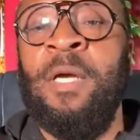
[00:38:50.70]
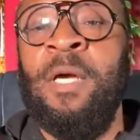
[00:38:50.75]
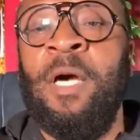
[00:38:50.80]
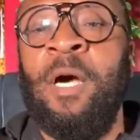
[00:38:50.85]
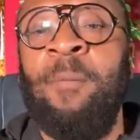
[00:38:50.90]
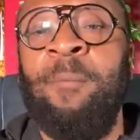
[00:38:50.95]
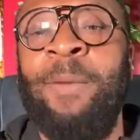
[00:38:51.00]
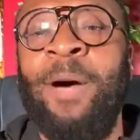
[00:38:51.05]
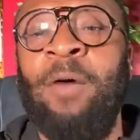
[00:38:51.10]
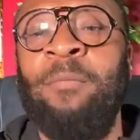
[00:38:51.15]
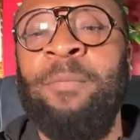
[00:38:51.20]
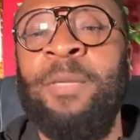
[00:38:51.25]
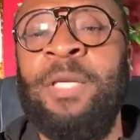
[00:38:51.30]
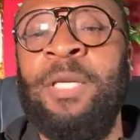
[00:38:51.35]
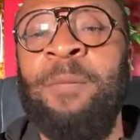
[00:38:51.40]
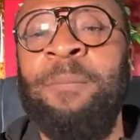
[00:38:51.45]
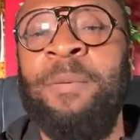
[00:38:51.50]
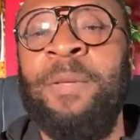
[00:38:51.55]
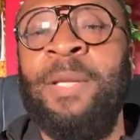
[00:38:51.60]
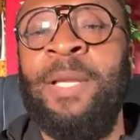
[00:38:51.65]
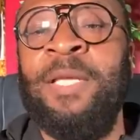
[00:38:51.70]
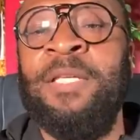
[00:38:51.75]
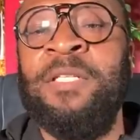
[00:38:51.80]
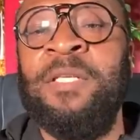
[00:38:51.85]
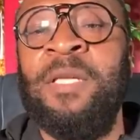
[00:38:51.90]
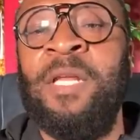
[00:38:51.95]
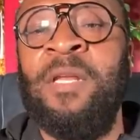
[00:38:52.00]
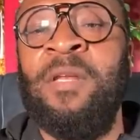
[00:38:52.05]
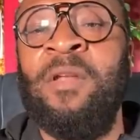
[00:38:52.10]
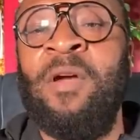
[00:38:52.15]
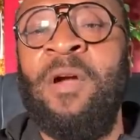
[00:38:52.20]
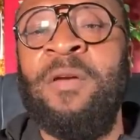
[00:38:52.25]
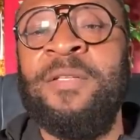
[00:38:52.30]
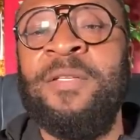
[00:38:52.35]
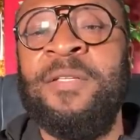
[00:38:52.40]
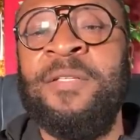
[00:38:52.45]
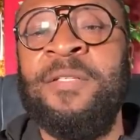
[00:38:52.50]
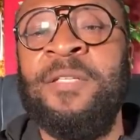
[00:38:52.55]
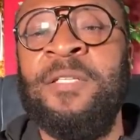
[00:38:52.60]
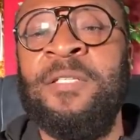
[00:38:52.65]
about manipulation and
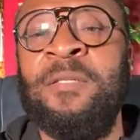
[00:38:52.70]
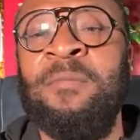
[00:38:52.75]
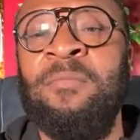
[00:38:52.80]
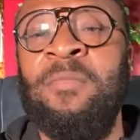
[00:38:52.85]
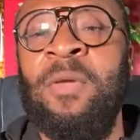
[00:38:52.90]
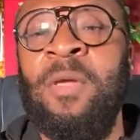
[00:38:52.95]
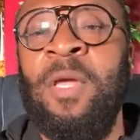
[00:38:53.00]
narcissism.